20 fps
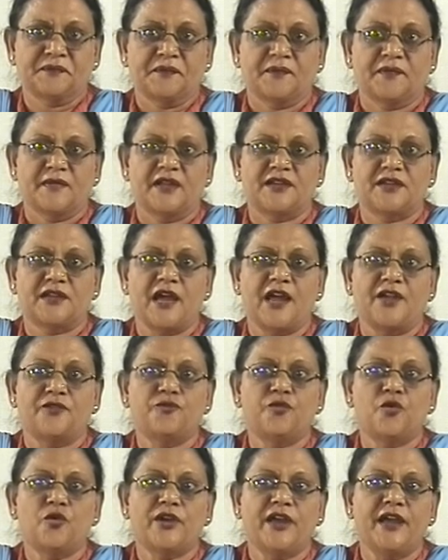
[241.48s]
It
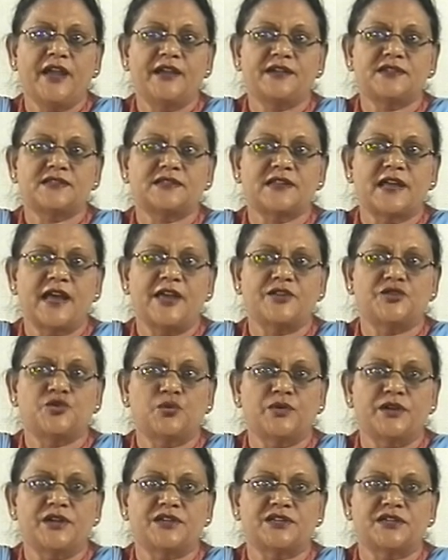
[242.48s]
advocates
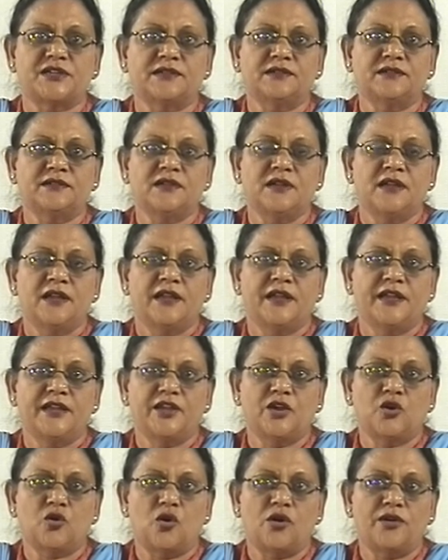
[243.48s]
education in
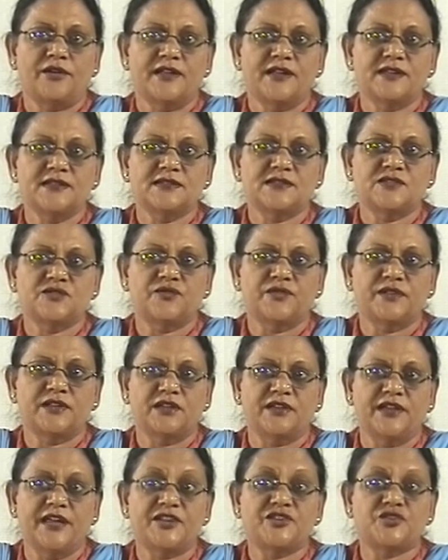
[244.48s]
accordance with the
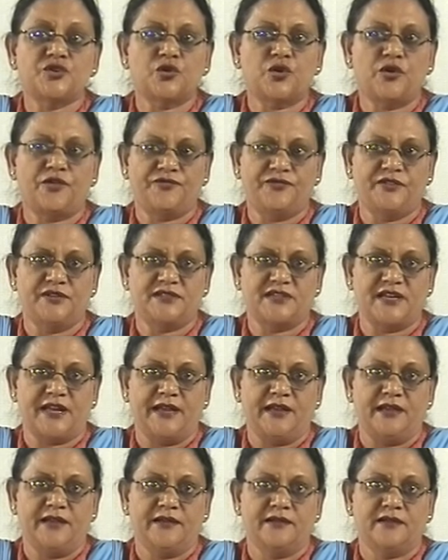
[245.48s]
nature of the
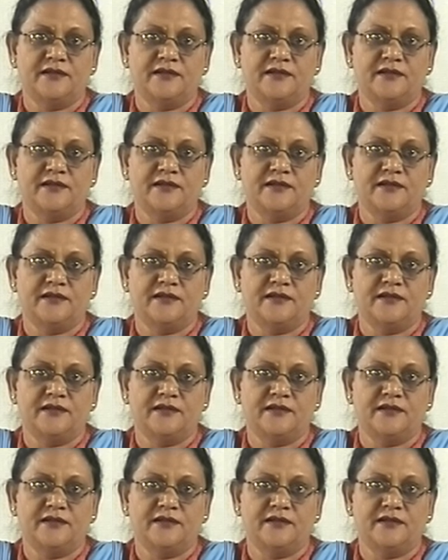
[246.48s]
child.